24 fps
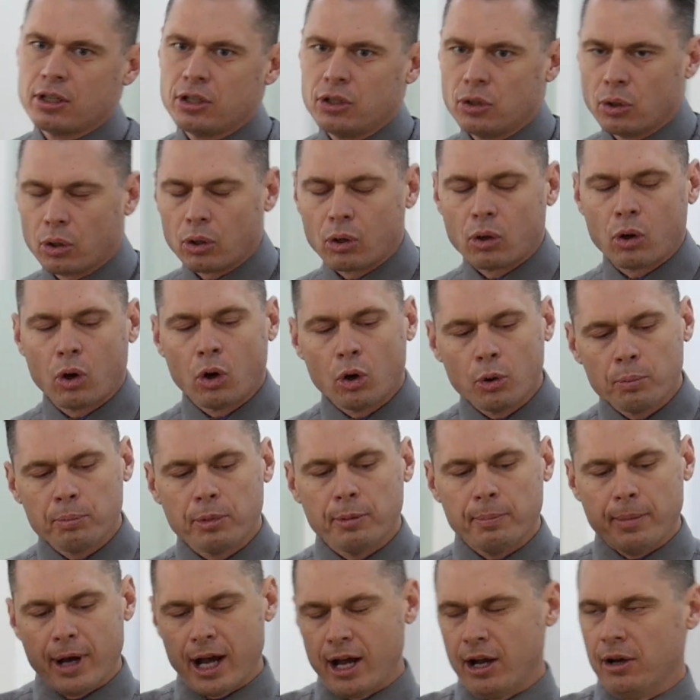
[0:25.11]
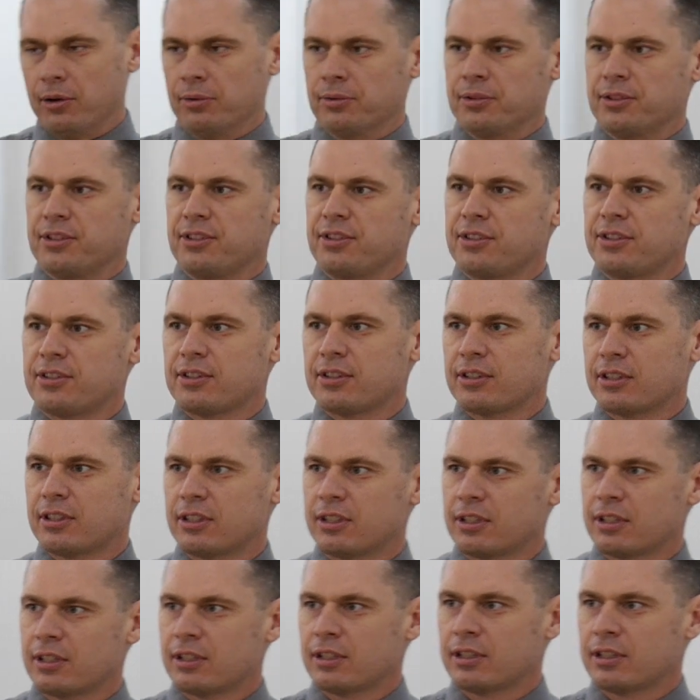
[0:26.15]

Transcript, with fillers: Your hope abounds.